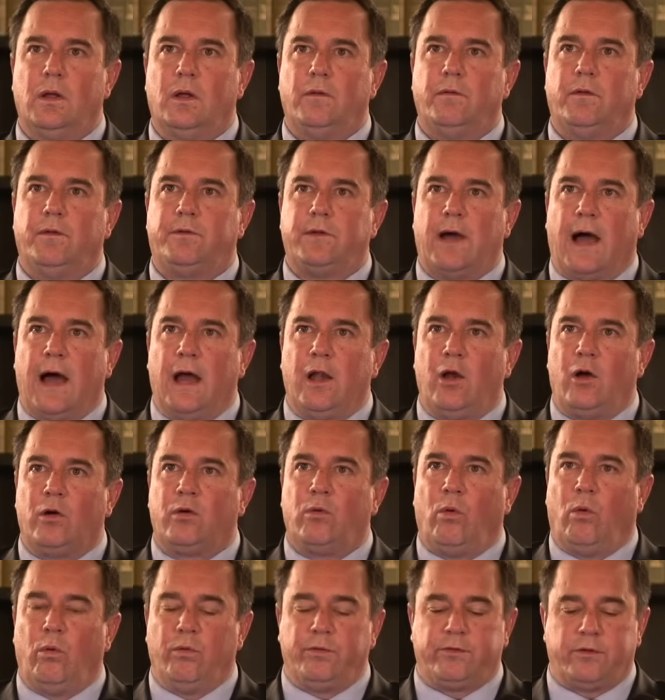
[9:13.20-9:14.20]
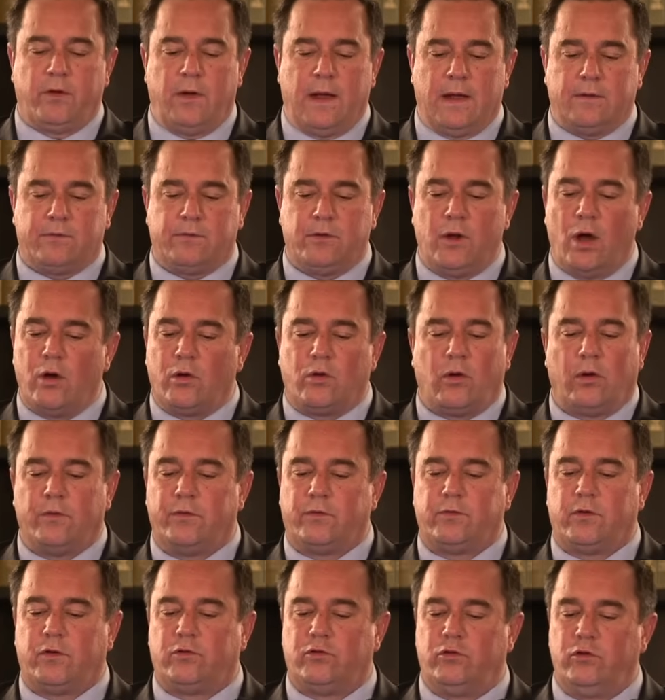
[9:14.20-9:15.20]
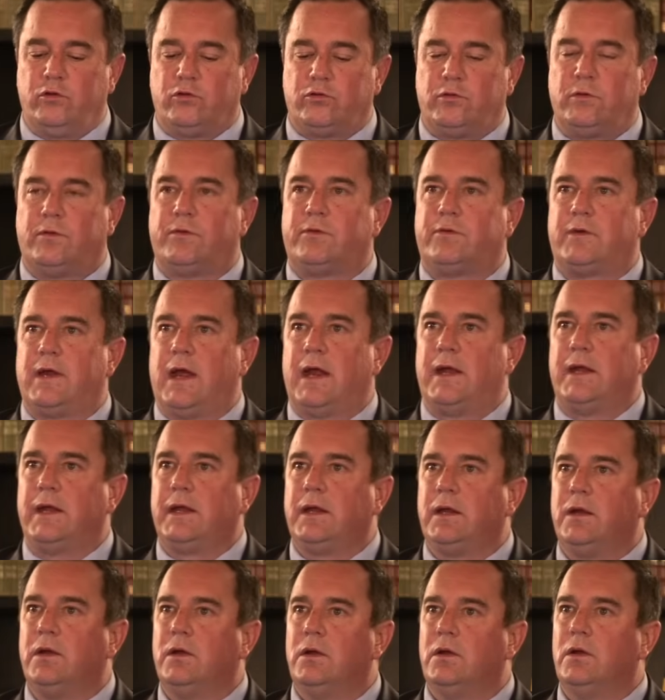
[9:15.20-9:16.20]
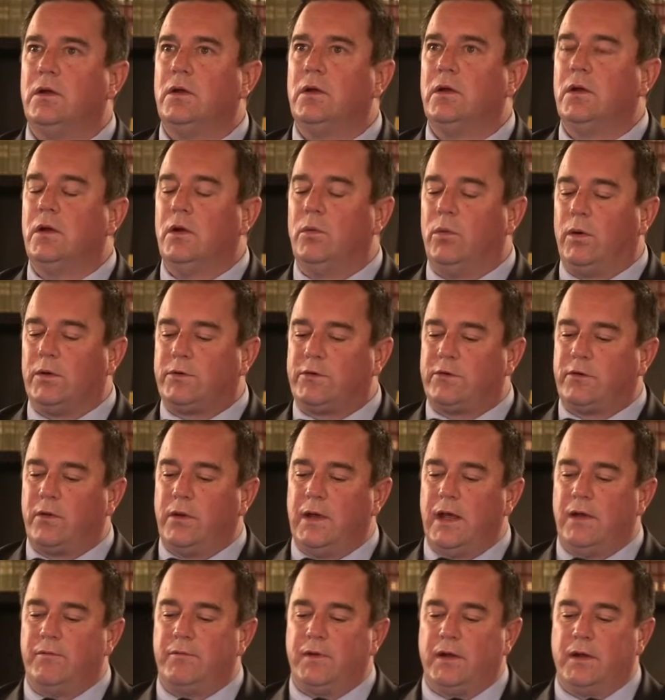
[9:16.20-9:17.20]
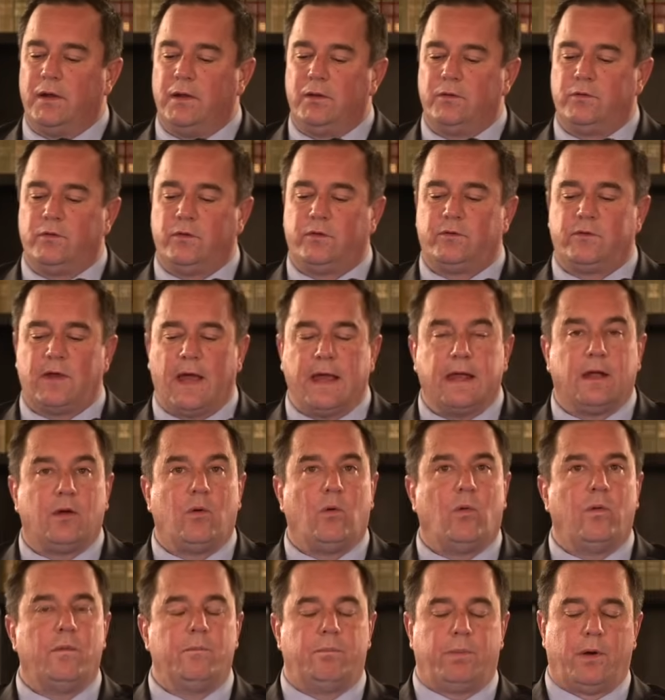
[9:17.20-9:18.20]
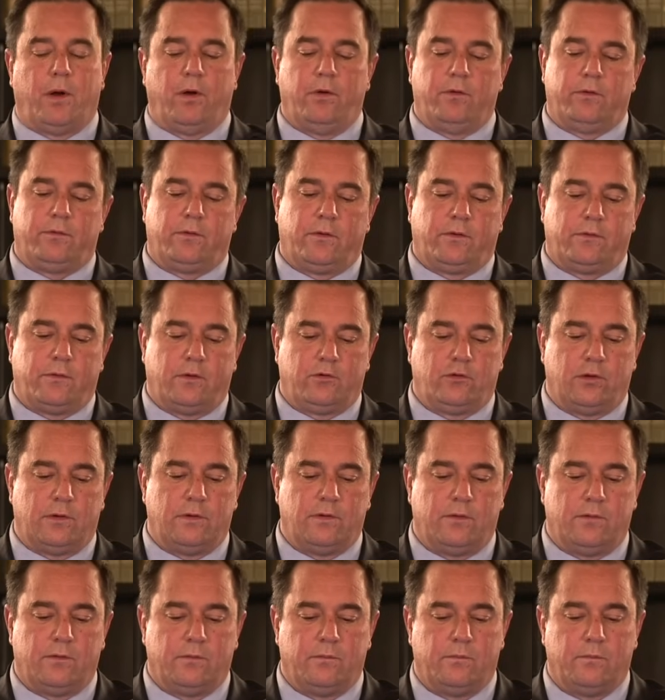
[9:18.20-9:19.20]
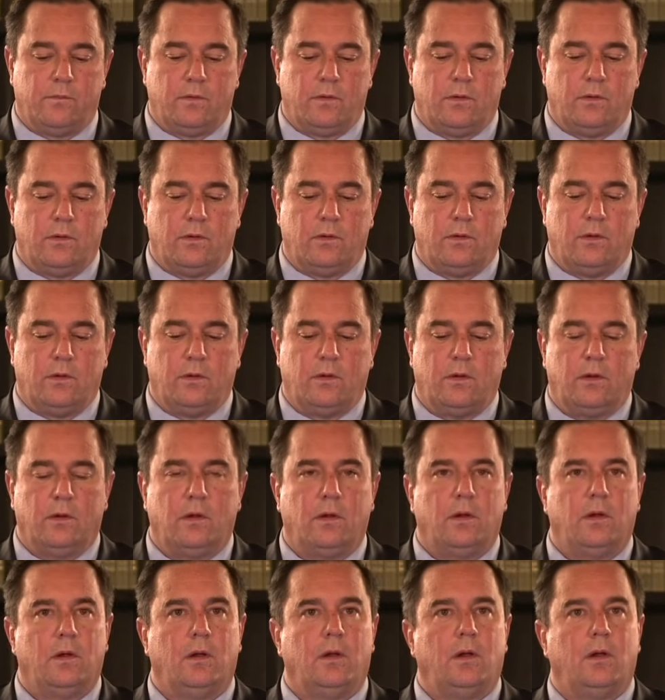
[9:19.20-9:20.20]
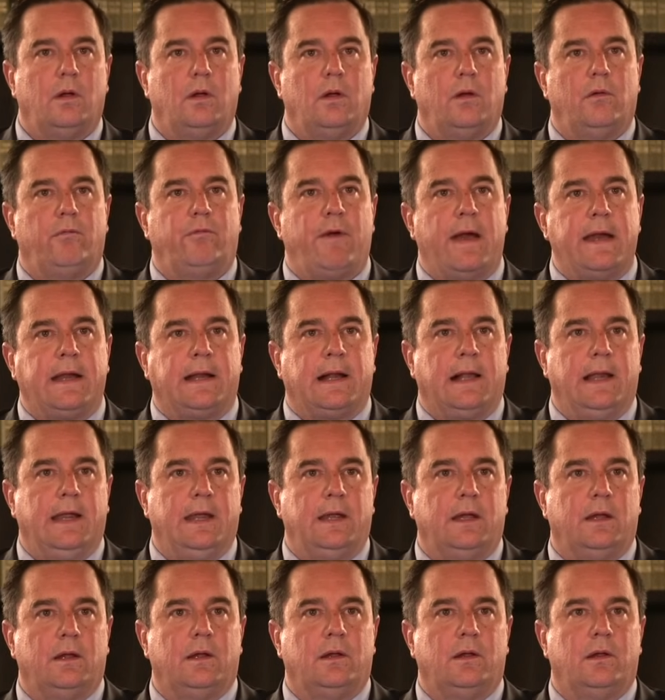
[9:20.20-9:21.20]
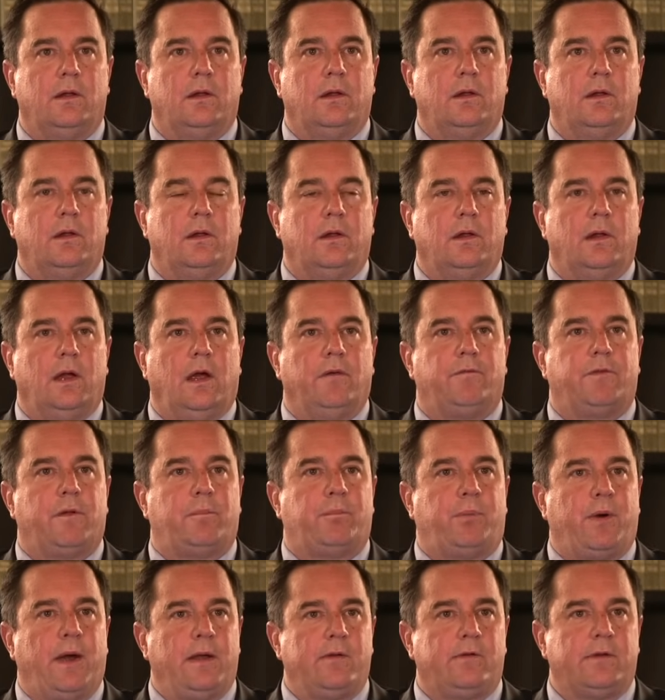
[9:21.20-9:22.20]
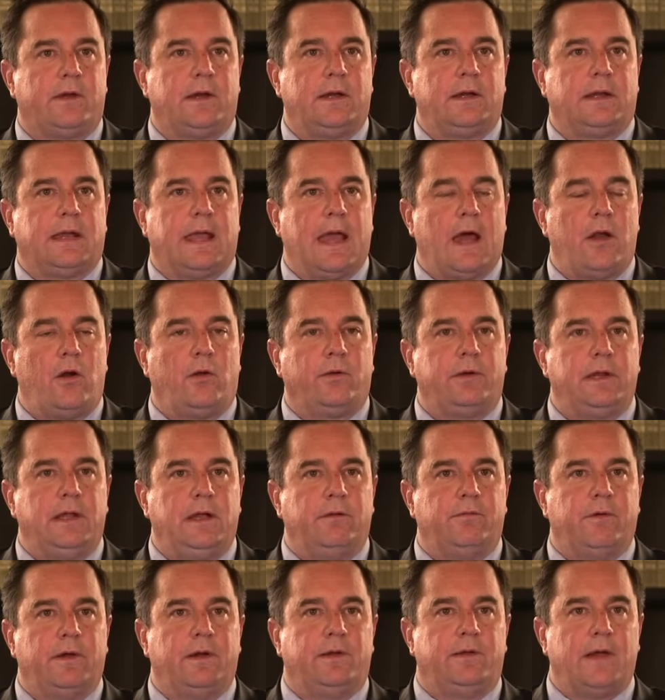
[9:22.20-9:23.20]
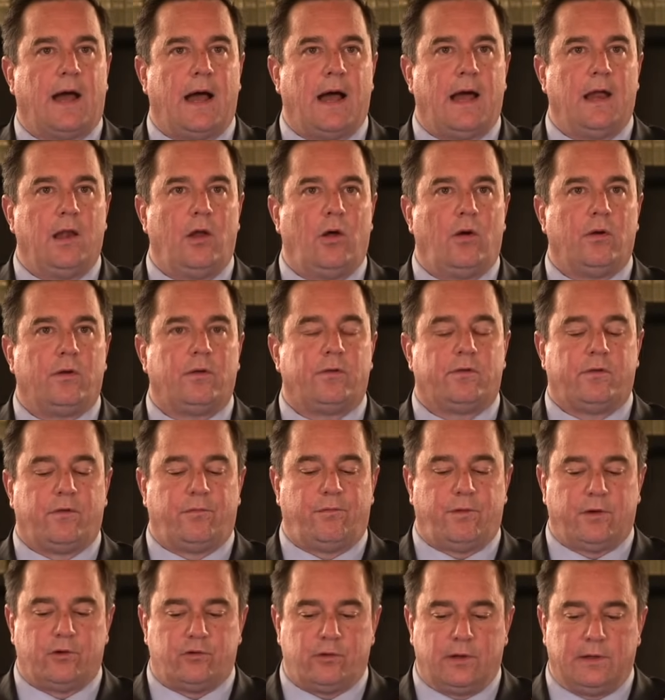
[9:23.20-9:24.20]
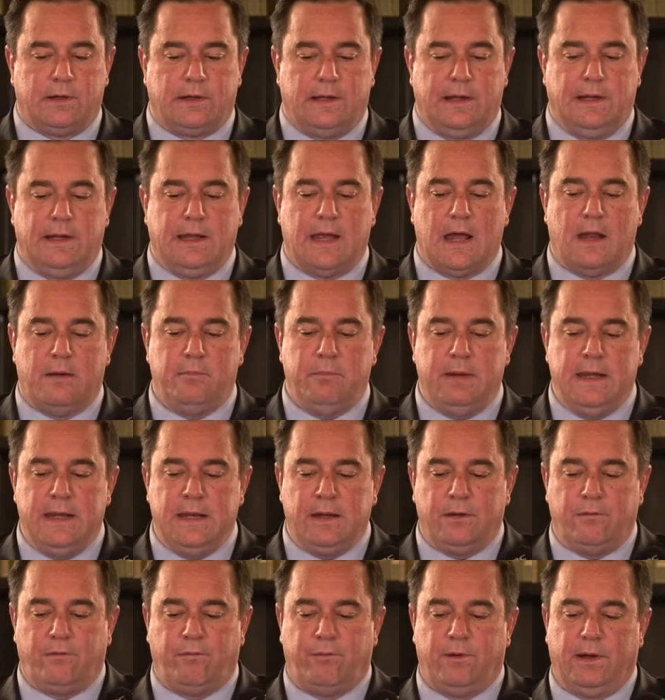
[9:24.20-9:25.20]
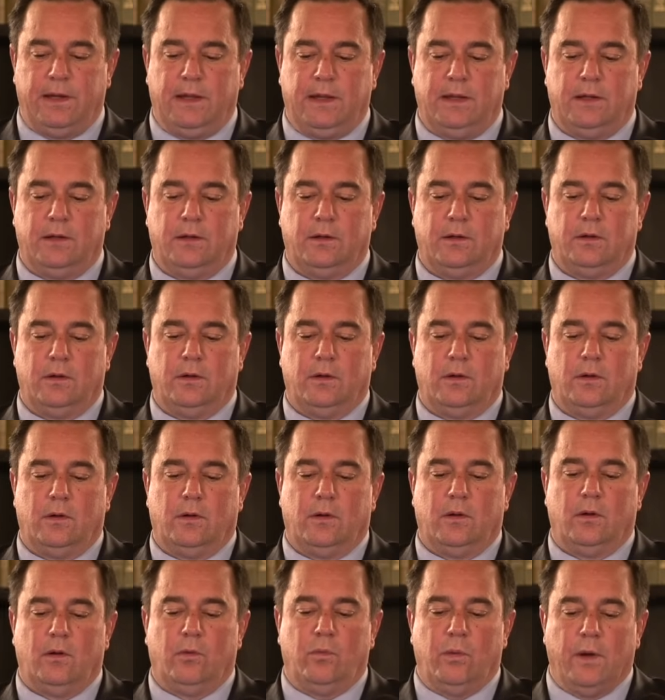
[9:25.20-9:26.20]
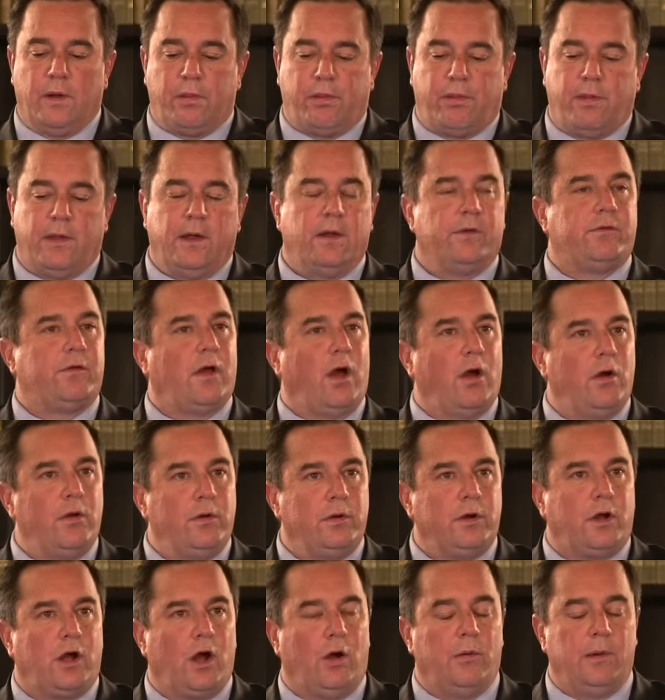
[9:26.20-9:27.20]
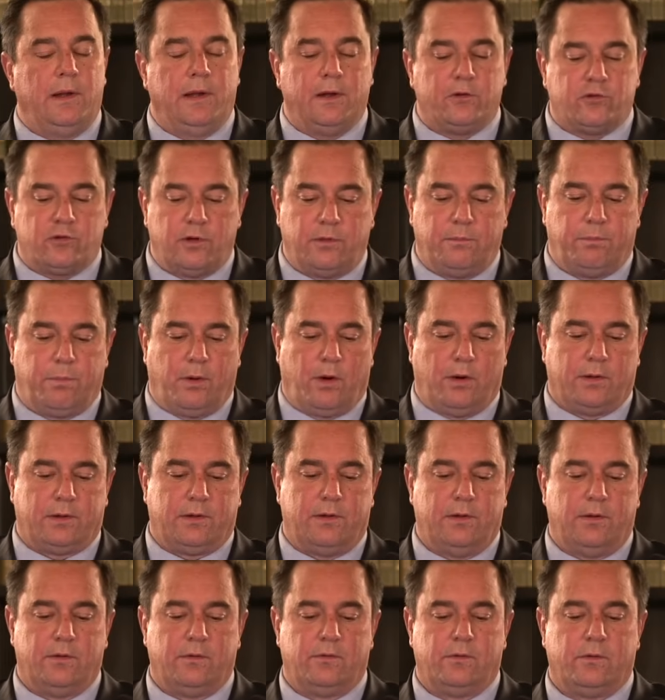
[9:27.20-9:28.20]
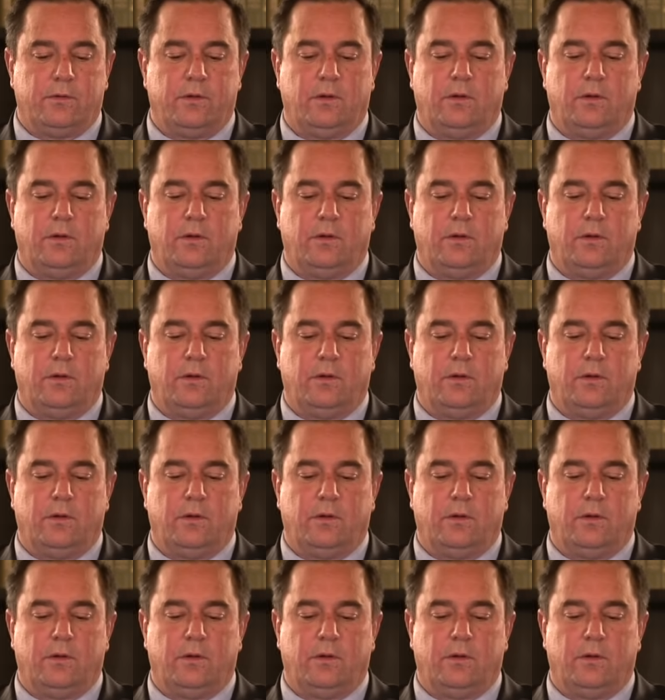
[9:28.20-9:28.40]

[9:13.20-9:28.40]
The dialogue also has no constitutional standing whatsoever to take or impose decisions. Frankly, if the president cannot even dialogue sufficiently and meaningfully with his own coalition partners,